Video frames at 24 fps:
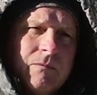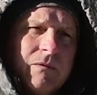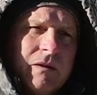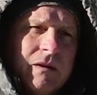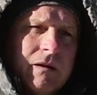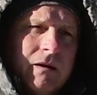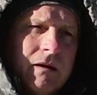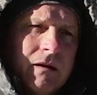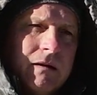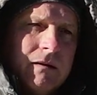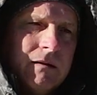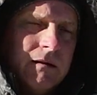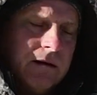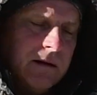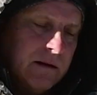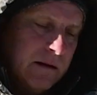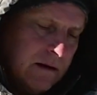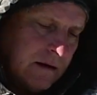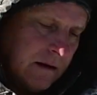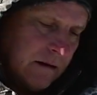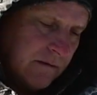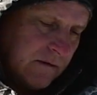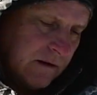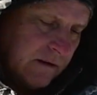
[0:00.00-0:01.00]

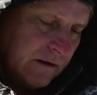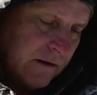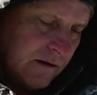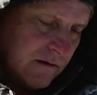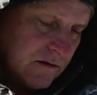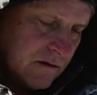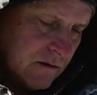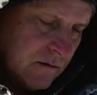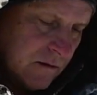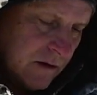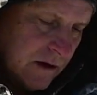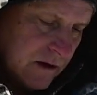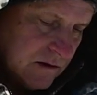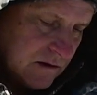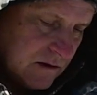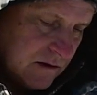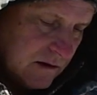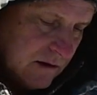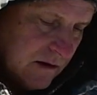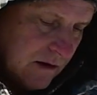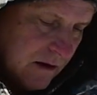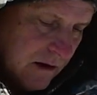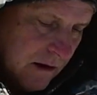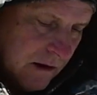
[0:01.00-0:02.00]
in every situation.